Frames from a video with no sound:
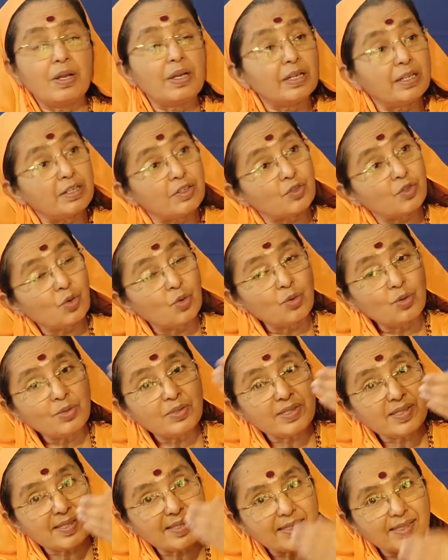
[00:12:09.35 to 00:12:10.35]
his
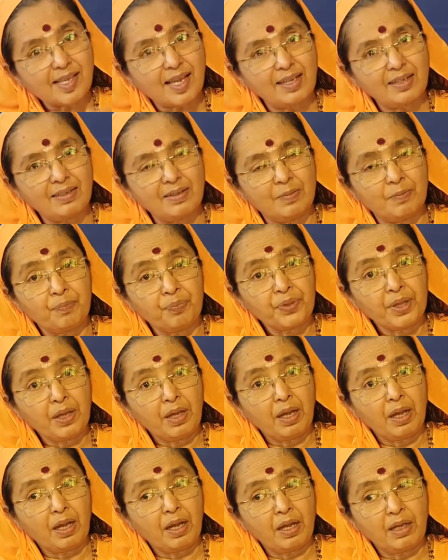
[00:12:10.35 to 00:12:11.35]
own son
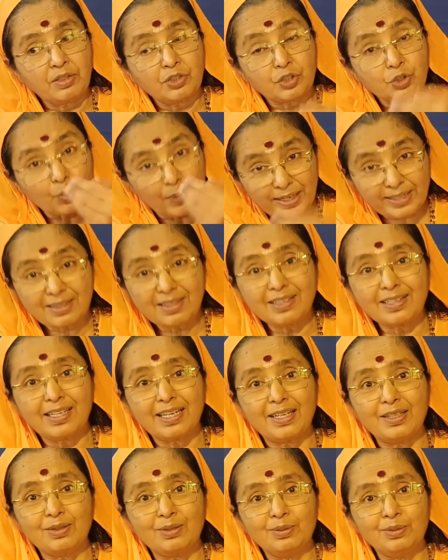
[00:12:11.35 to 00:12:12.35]

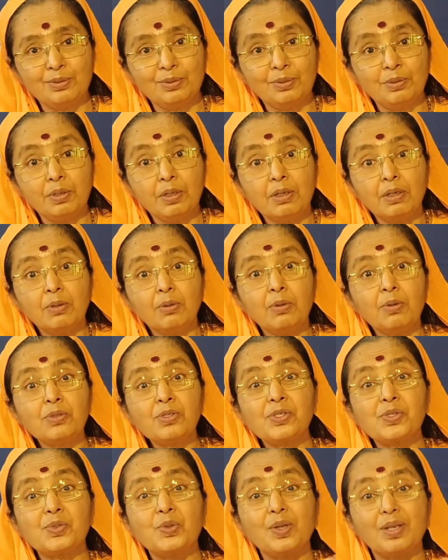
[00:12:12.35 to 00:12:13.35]
Shwetaketu
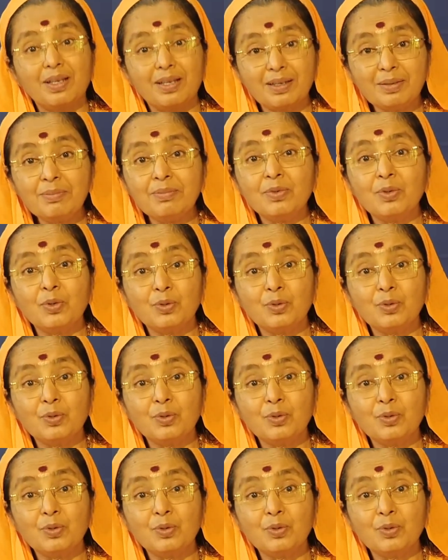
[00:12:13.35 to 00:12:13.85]
goes to him,